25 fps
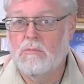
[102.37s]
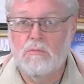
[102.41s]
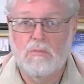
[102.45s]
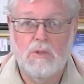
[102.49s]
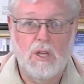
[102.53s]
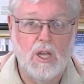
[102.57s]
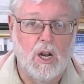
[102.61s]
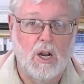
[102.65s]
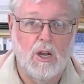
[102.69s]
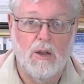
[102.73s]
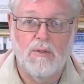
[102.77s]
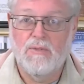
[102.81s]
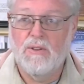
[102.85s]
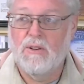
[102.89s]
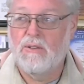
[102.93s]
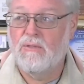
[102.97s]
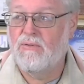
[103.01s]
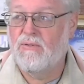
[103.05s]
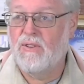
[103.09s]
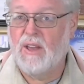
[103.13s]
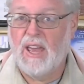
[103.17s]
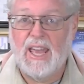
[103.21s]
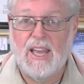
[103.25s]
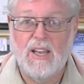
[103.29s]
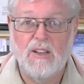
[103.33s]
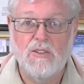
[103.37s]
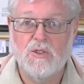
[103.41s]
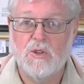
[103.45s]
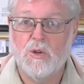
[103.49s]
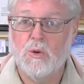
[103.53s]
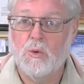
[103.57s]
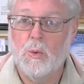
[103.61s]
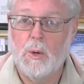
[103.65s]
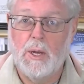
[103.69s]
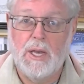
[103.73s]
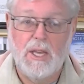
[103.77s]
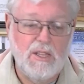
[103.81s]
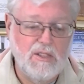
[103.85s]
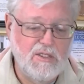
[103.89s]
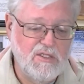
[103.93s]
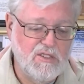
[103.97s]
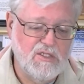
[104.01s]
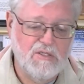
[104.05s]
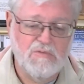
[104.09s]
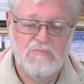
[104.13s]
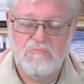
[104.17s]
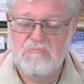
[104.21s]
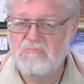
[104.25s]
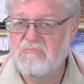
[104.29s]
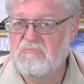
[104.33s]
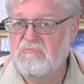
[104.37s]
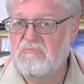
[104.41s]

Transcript: You know, if it fails or wins,